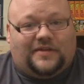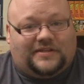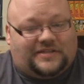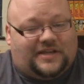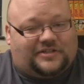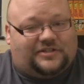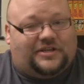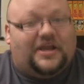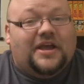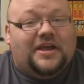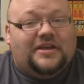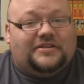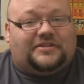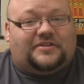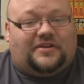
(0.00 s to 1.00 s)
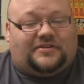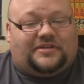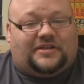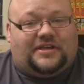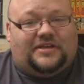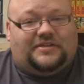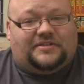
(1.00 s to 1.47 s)
That's actually
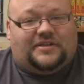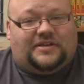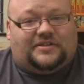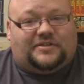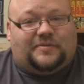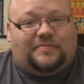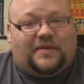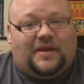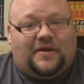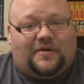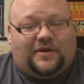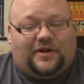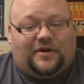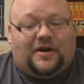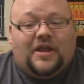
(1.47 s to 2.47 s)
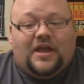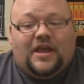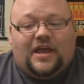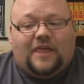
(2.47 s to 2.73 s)
Sasaki's superior.